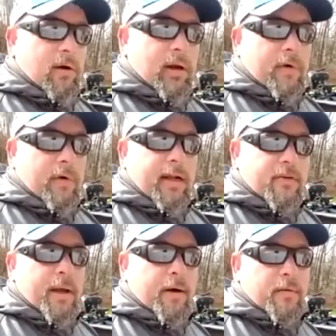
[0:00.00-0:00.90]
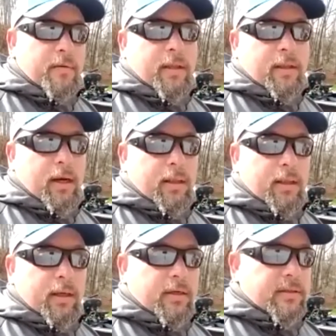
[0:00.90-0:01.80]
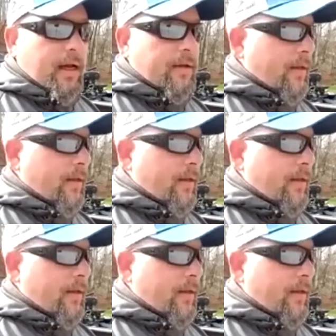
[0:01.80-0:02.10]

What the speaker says: rides better to me than anything else out